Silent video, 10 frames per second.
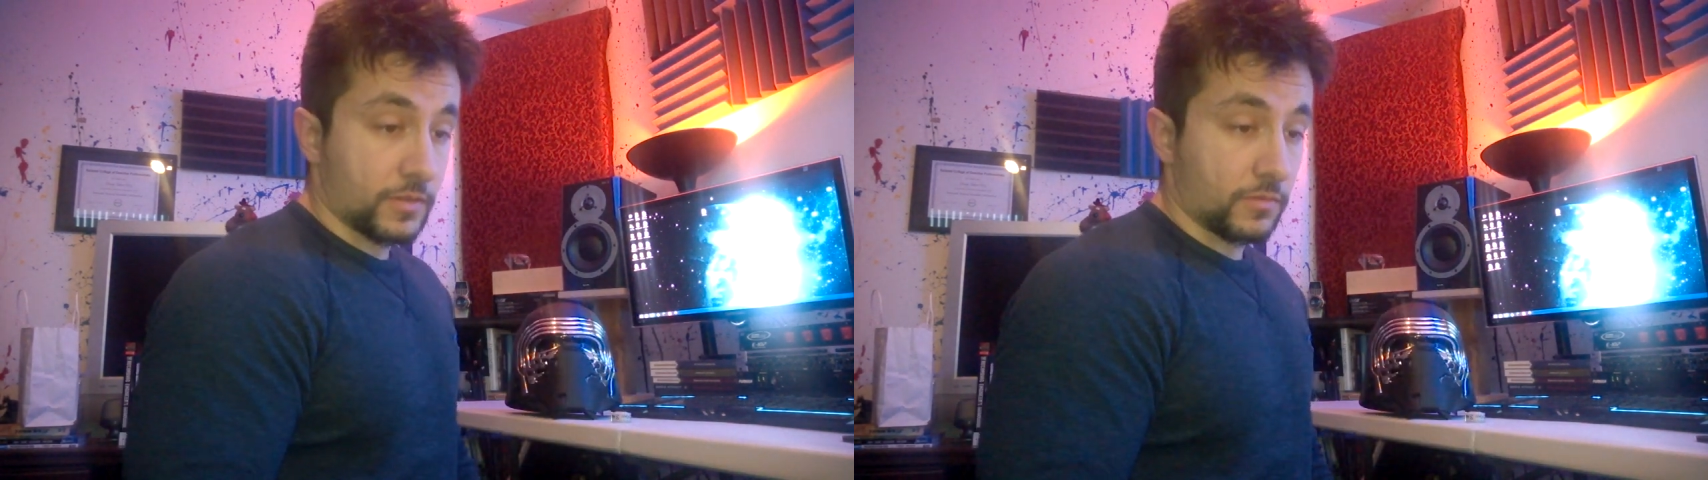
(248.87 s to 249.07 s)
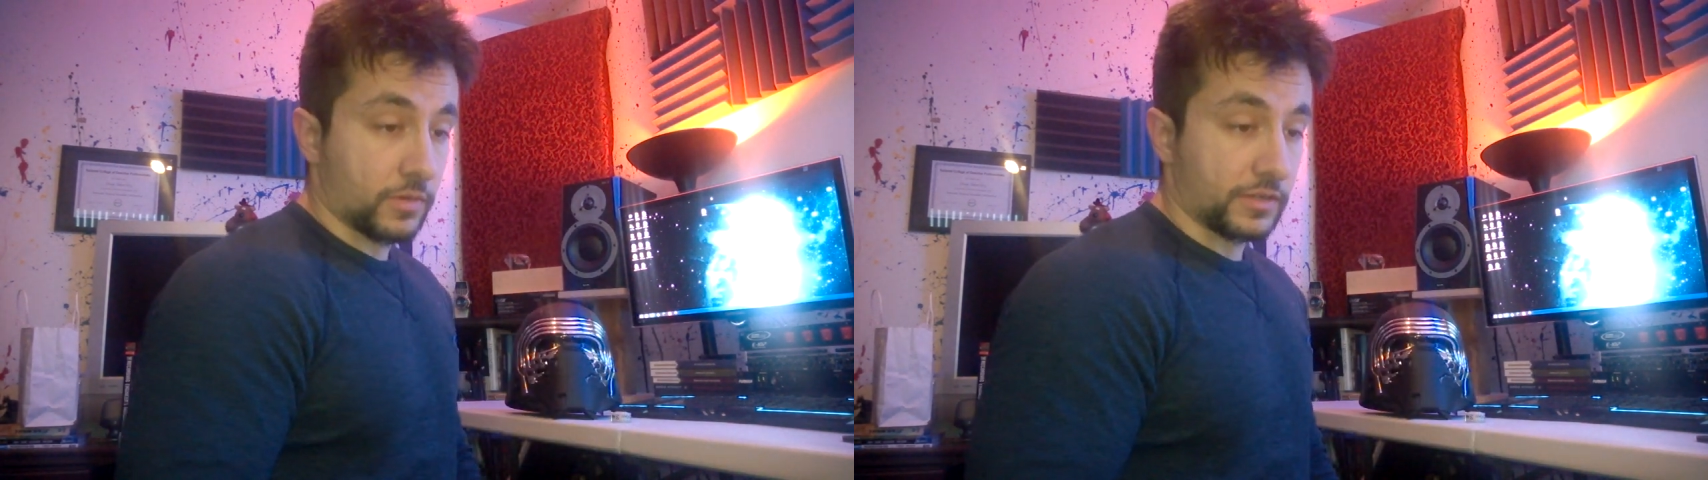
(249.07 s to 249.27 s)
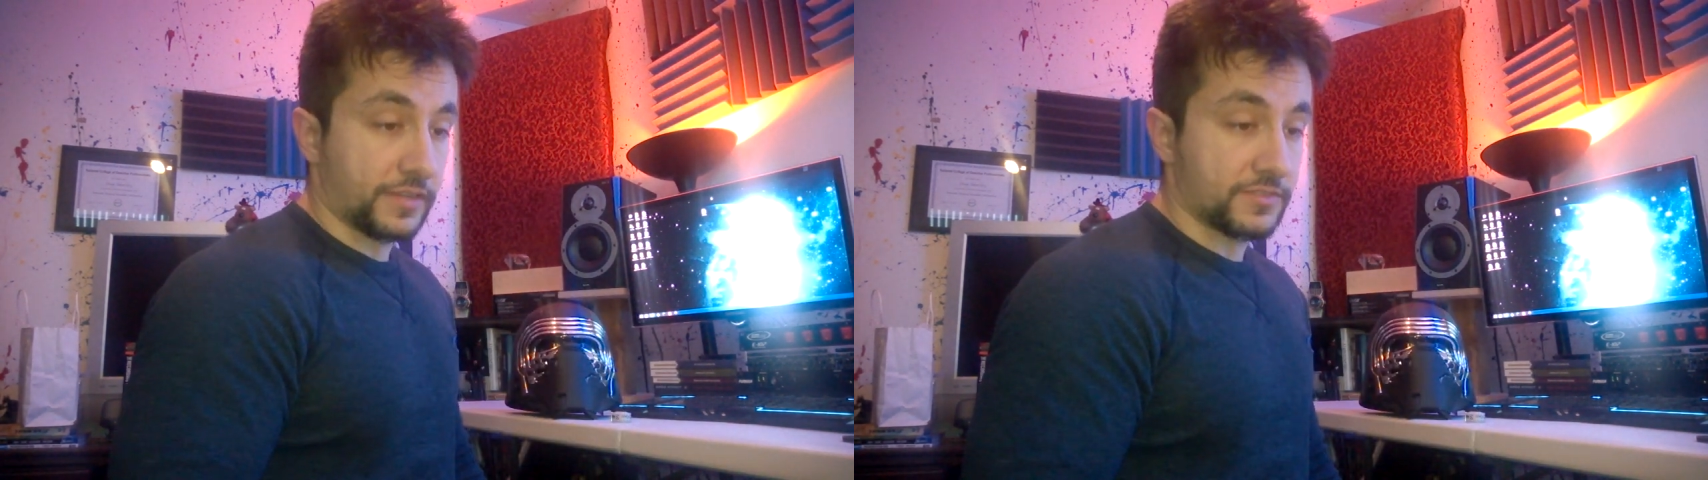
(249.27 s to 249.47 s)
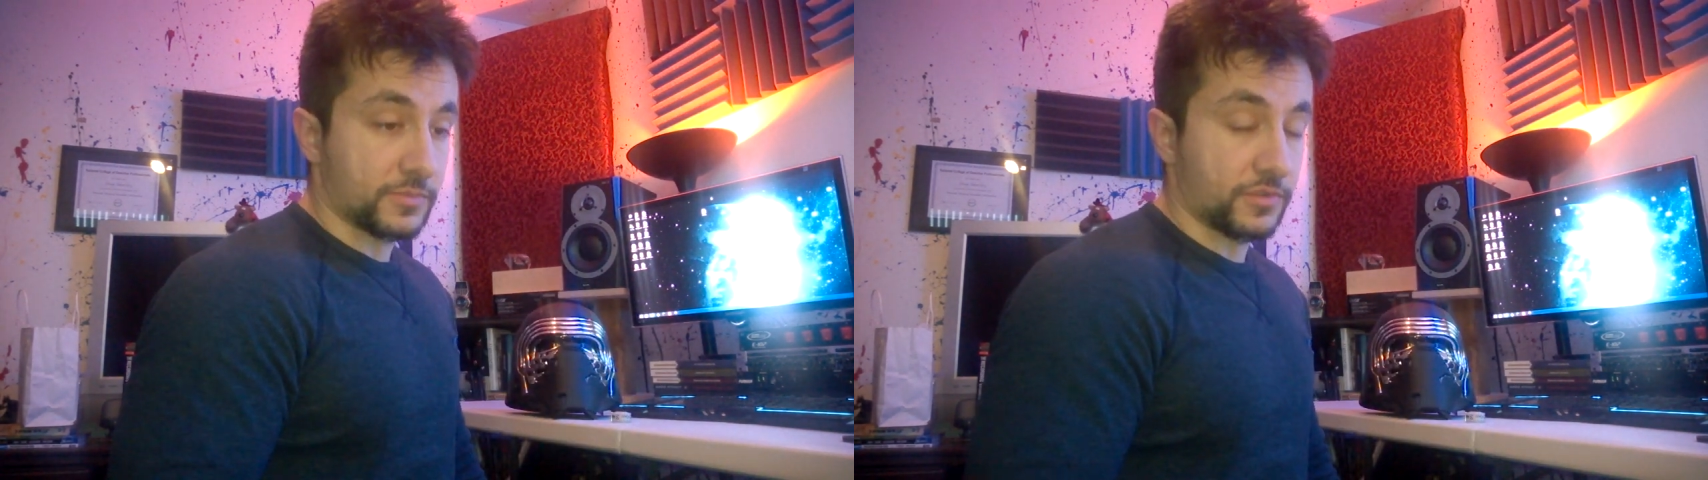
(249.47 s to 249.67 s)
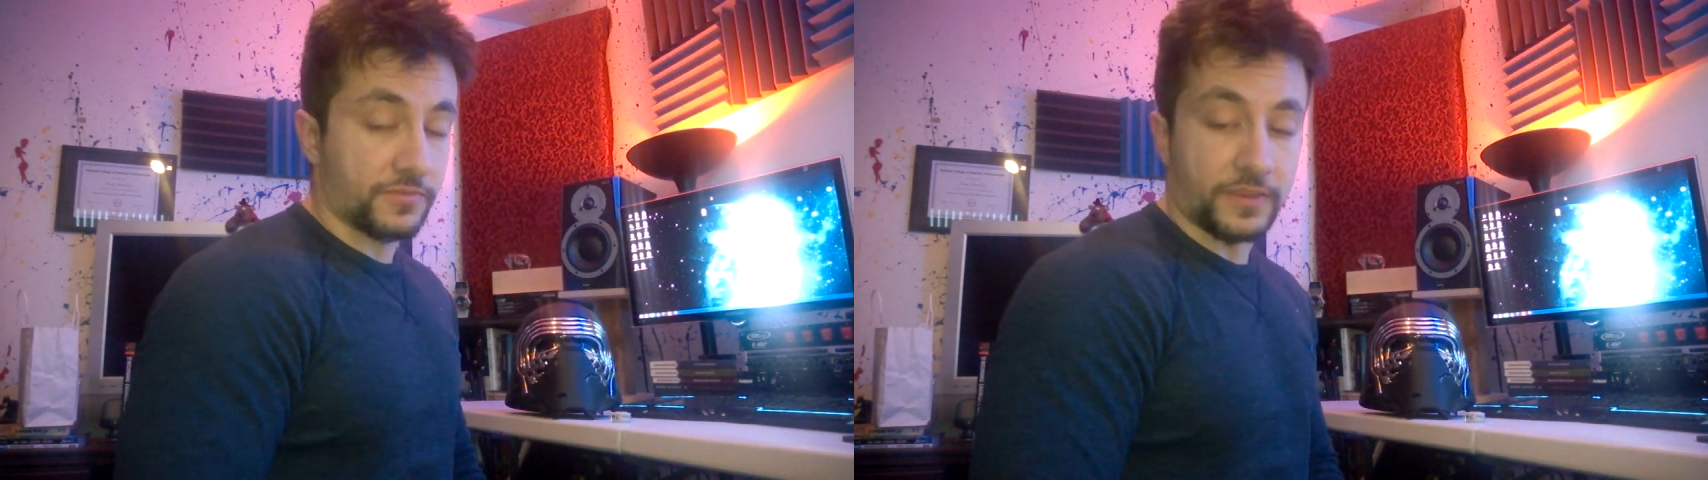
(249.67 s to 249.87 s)
want to leave some
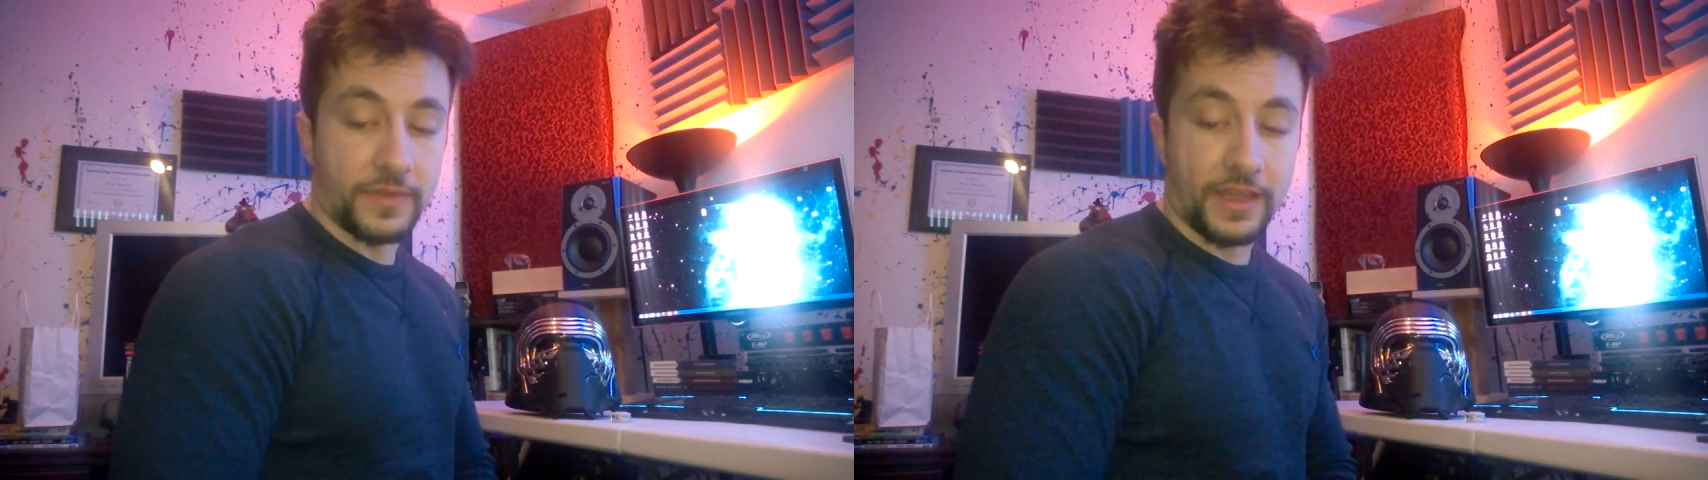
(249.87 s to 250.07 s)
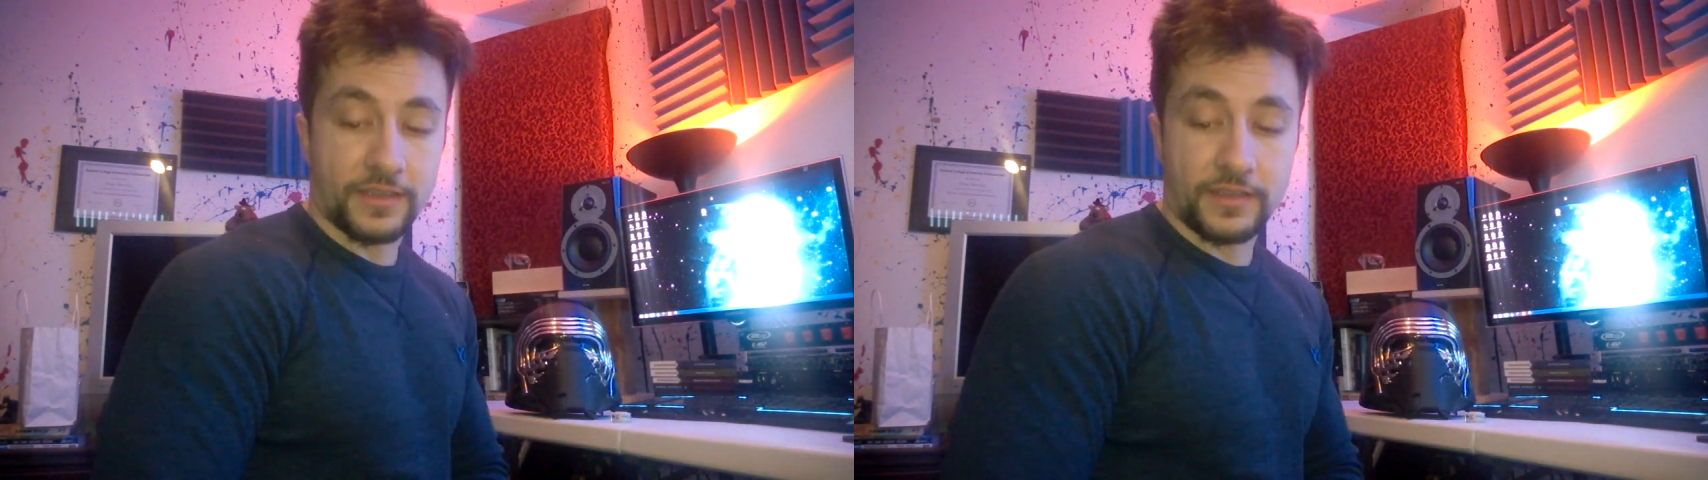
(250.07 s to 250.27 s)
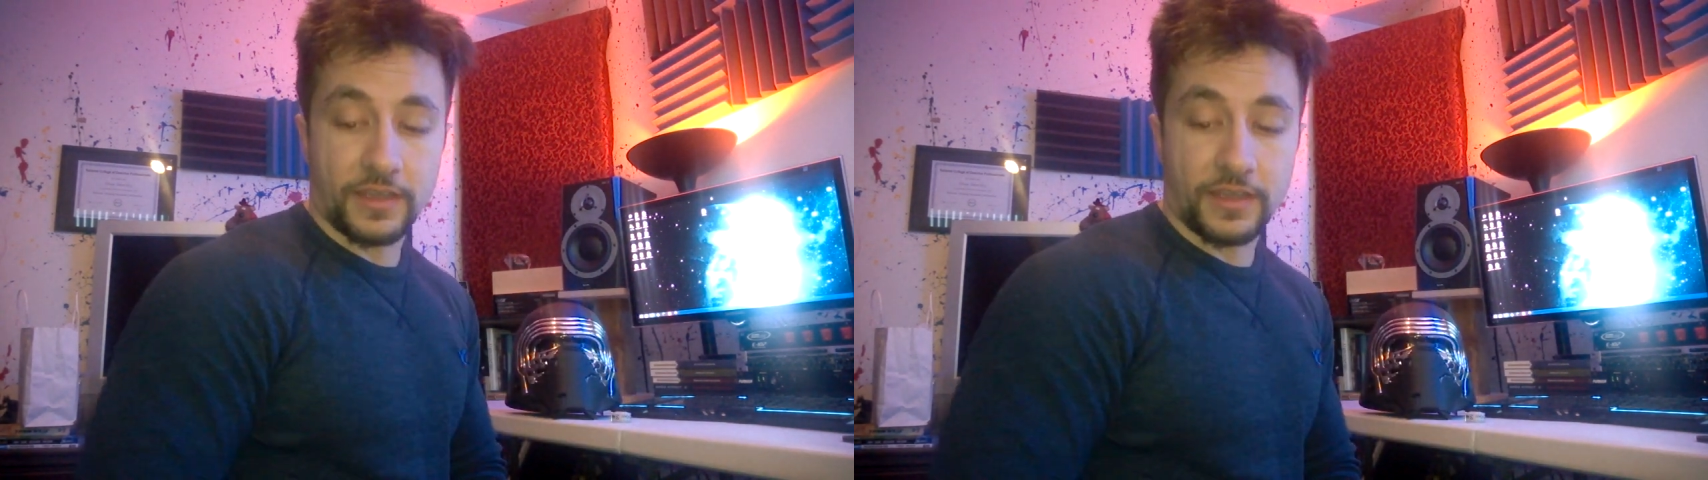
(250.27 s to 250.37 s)
good feedback,